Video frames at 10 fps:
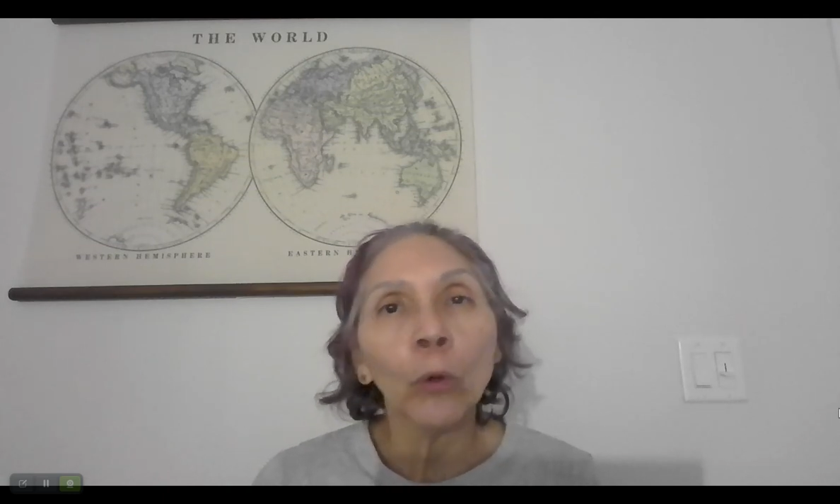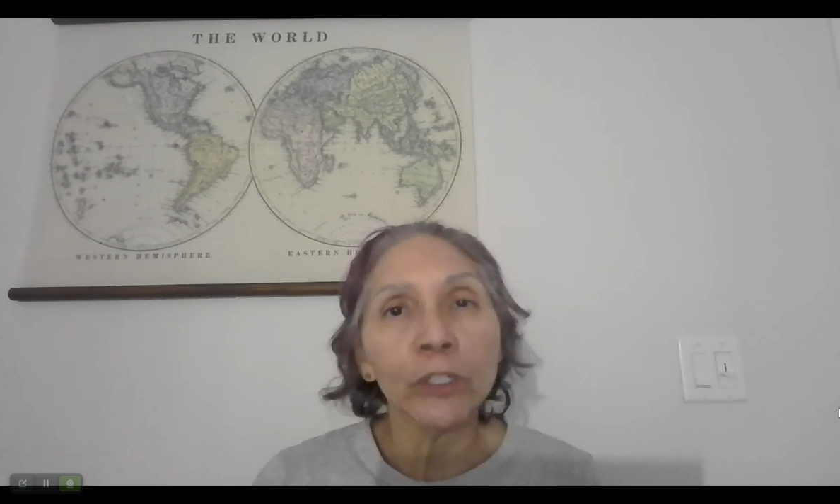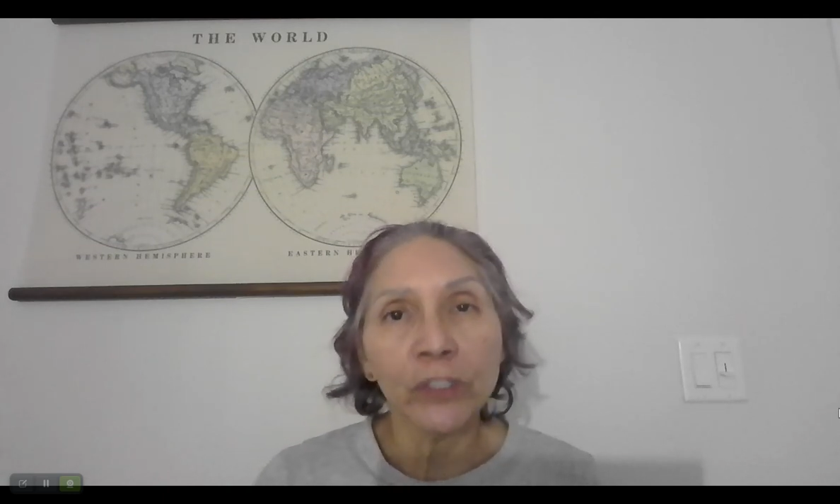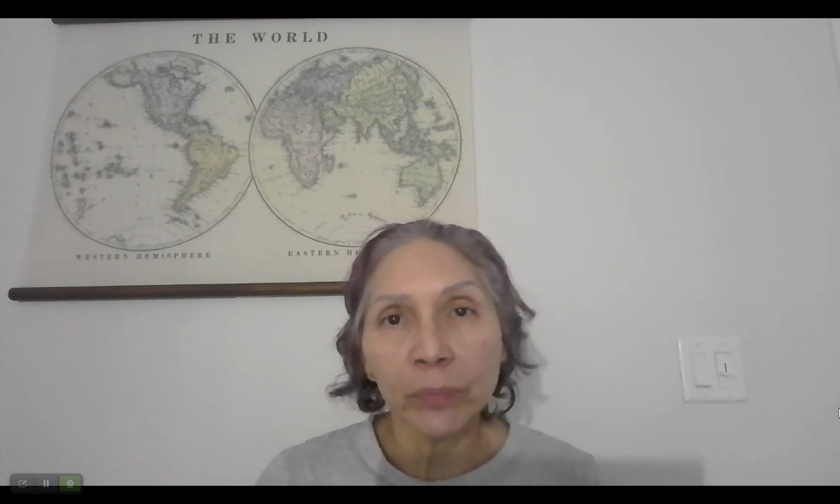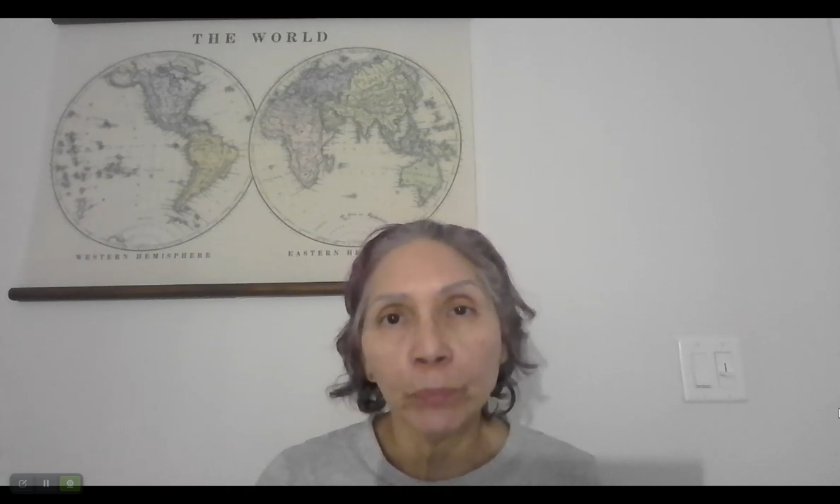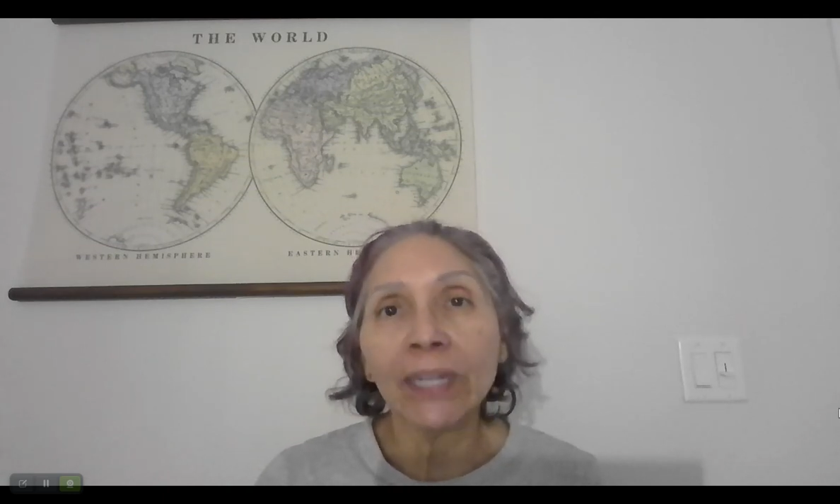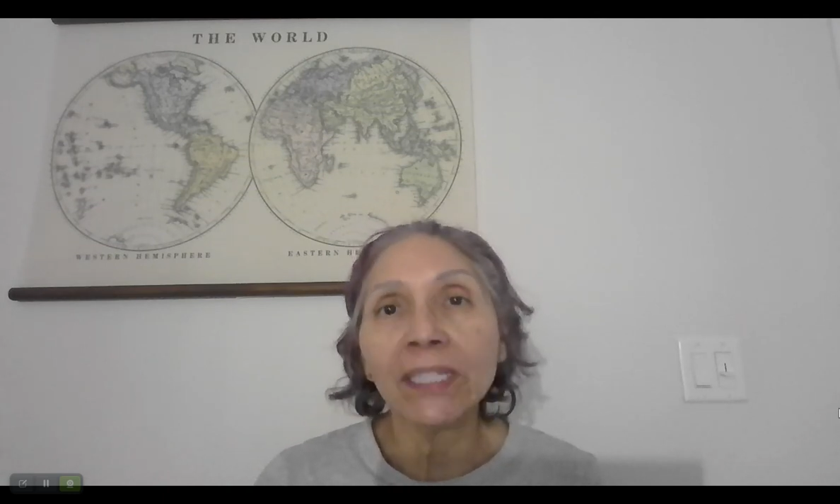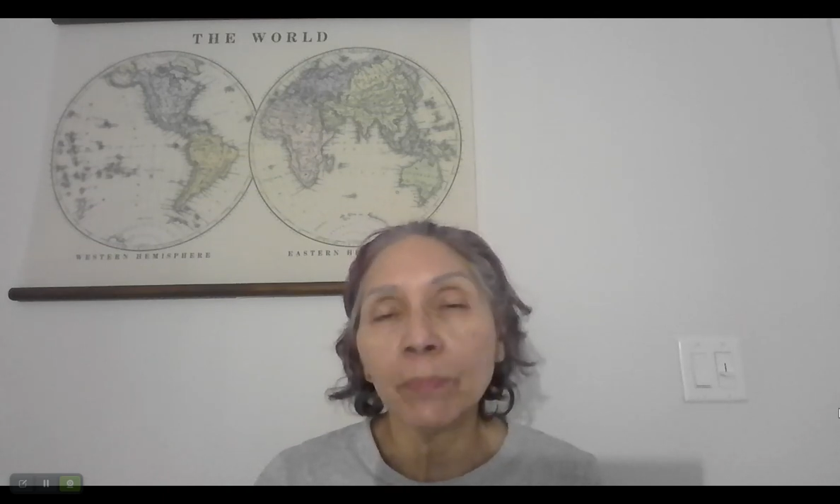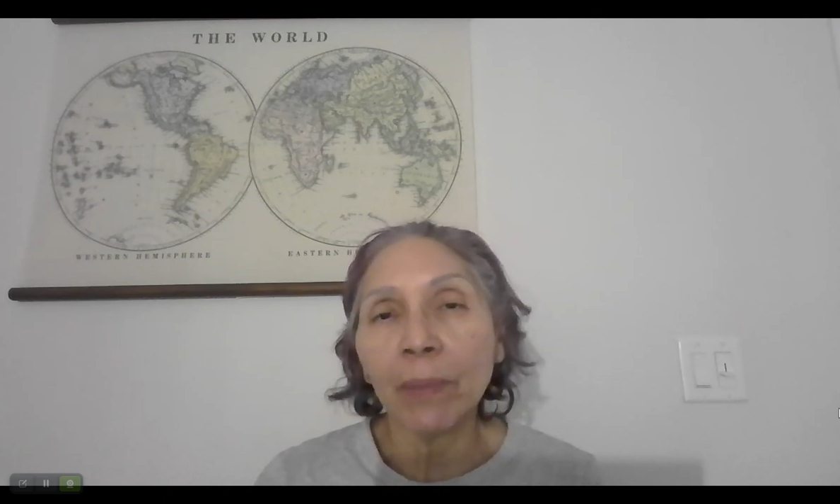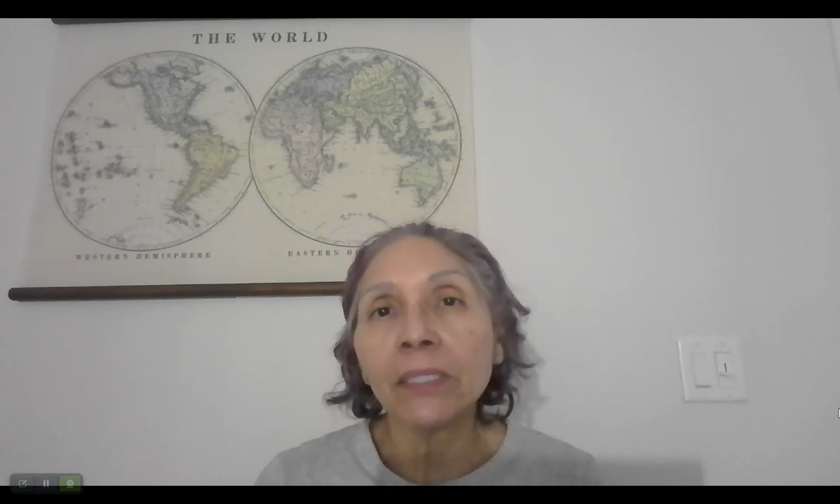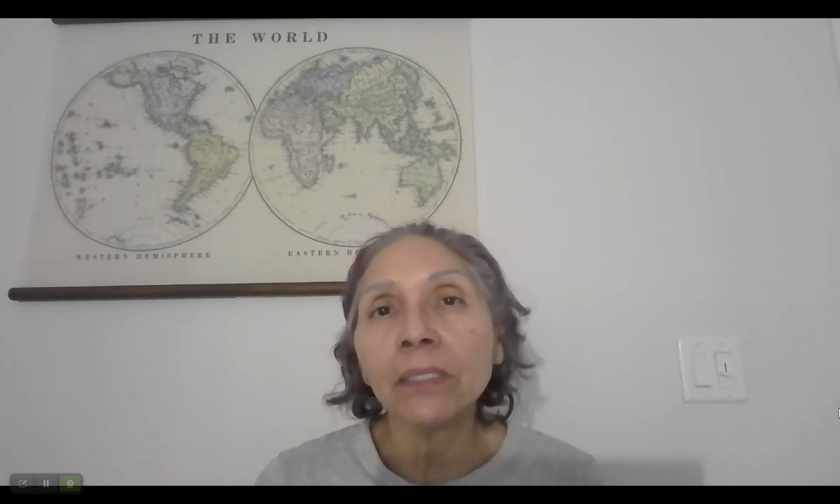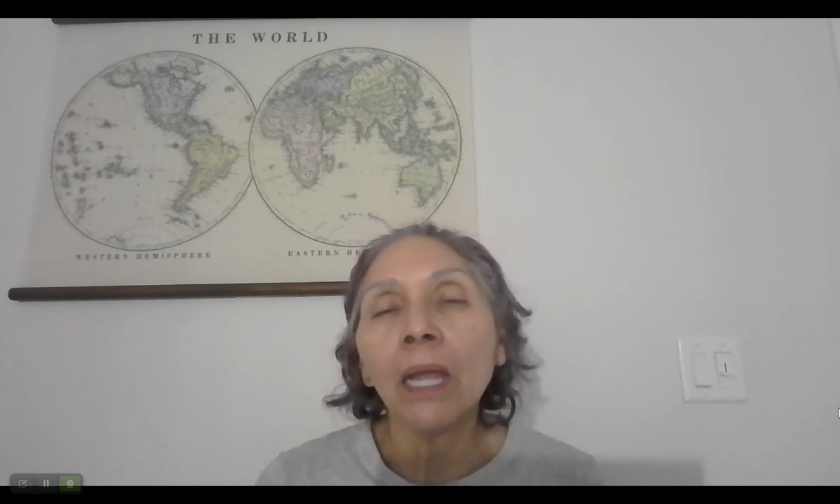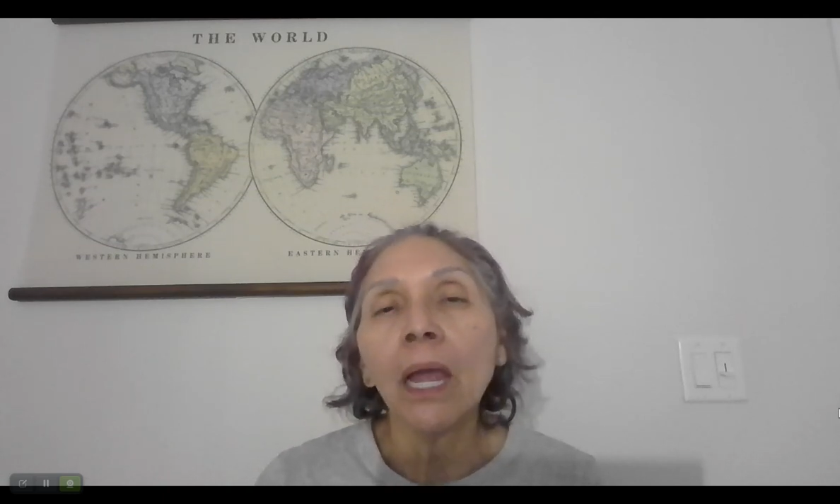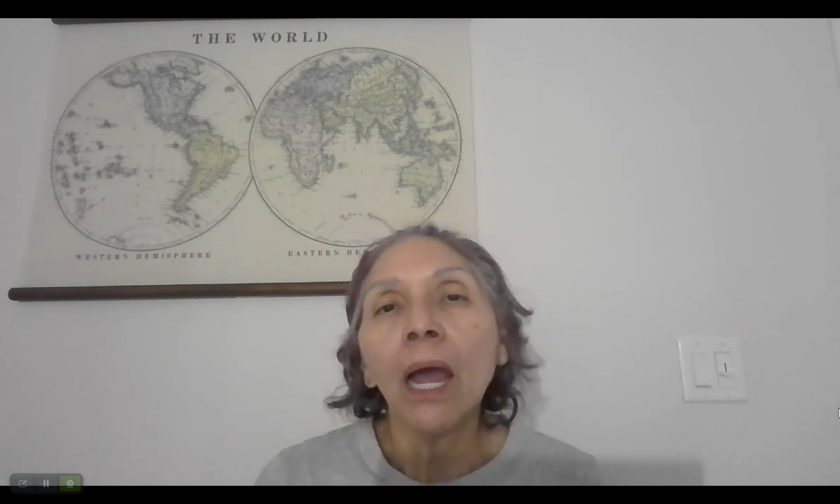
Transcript: or just Brightspace.